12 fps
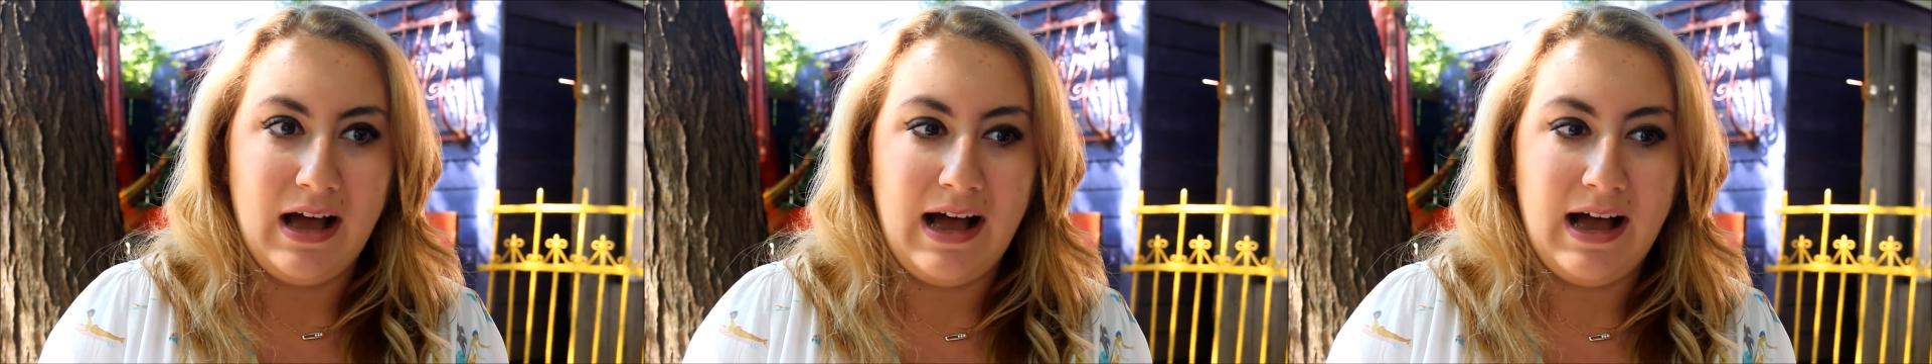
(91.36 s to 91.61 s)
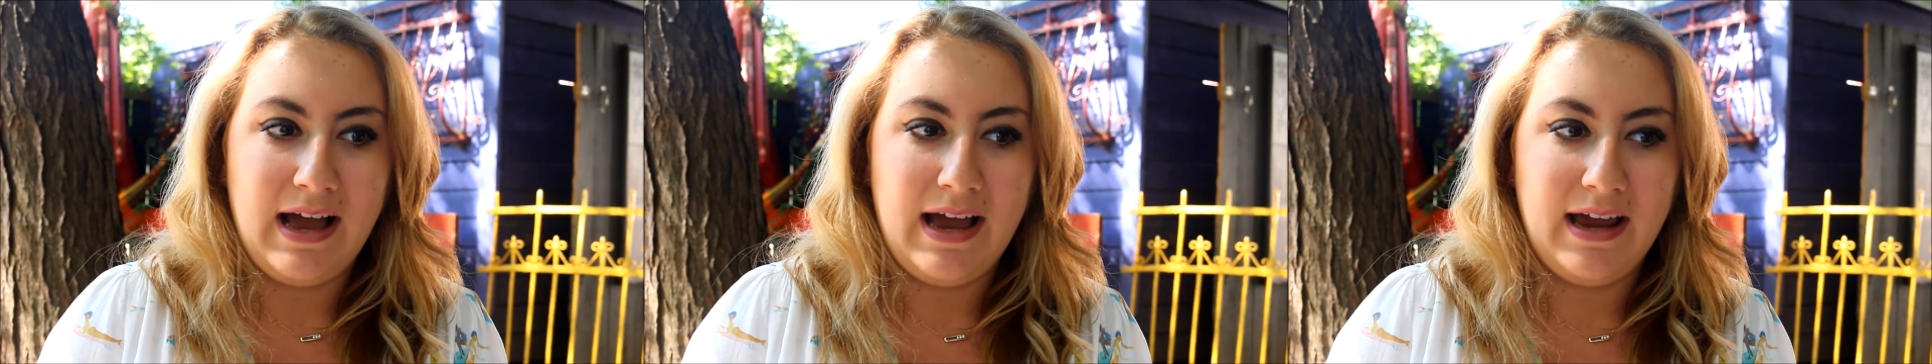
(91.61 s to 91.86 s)

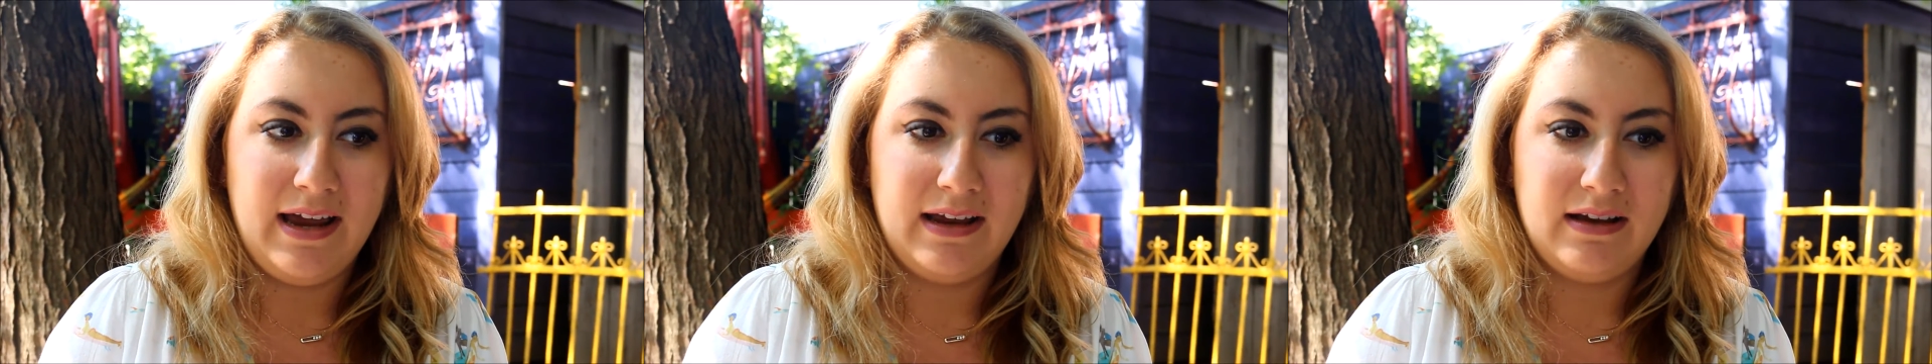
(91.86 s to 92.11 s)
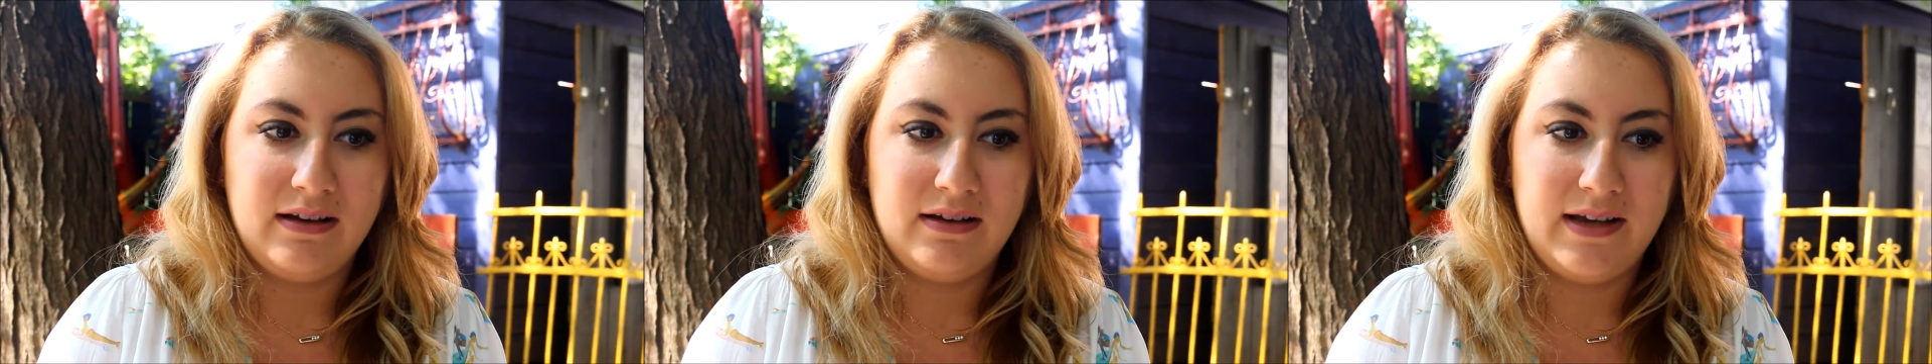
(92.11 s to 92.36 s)
I
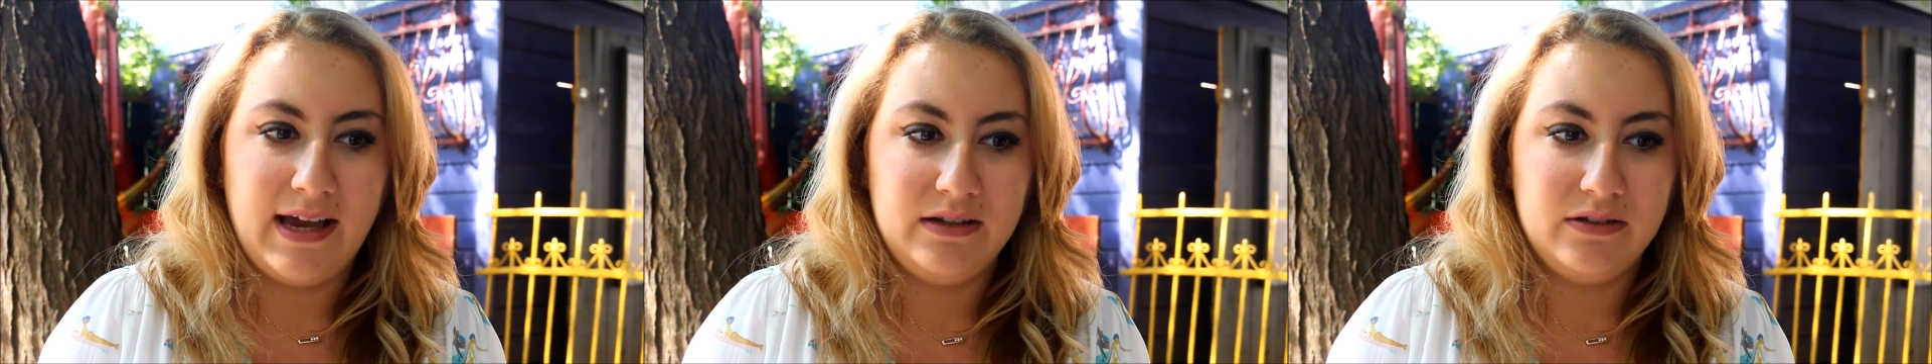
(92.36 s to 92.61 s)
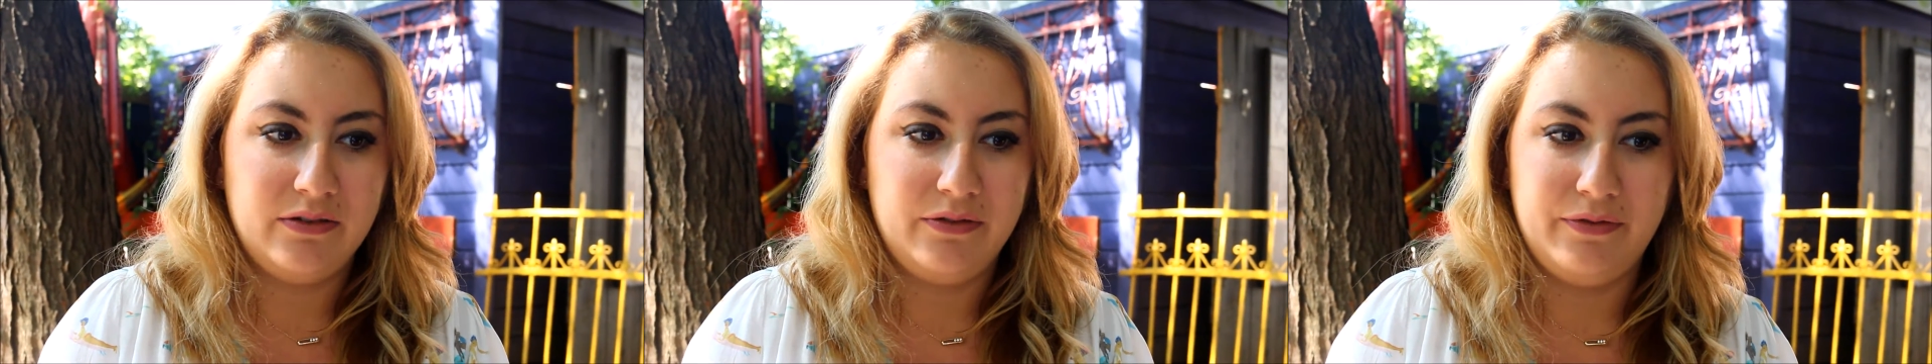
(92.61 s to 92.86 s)

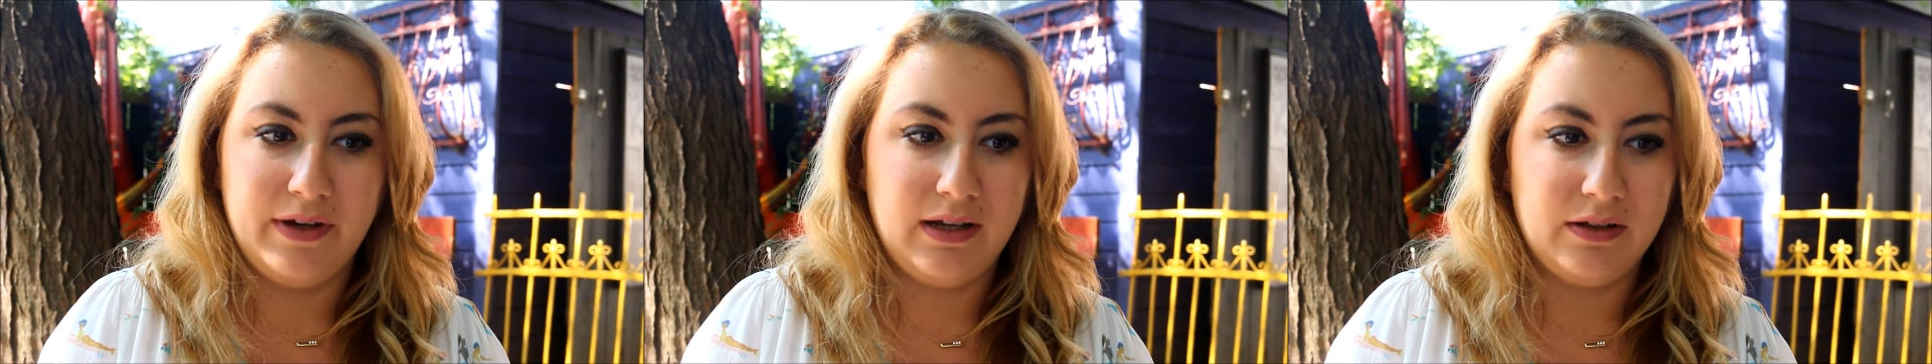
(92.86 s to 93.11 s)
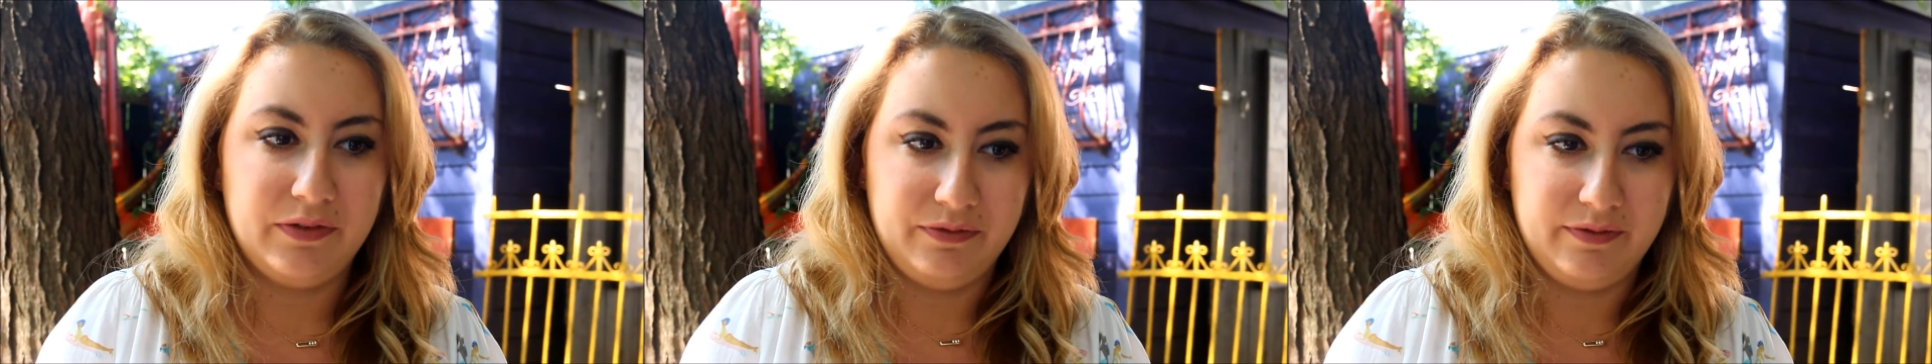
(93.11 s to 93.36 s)
kind of
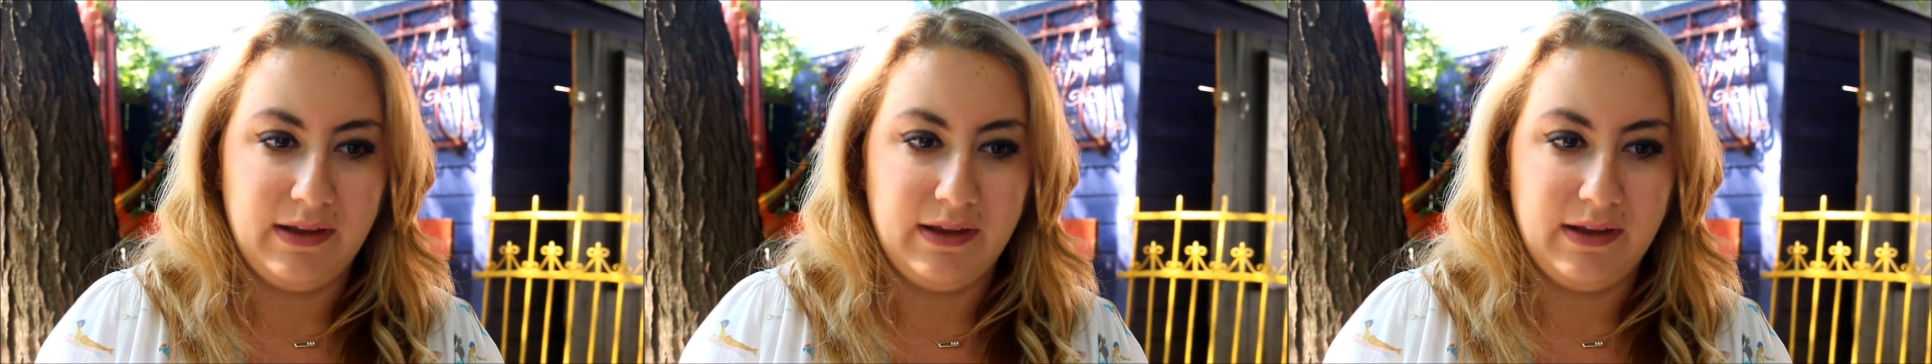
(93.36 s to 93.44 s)
felt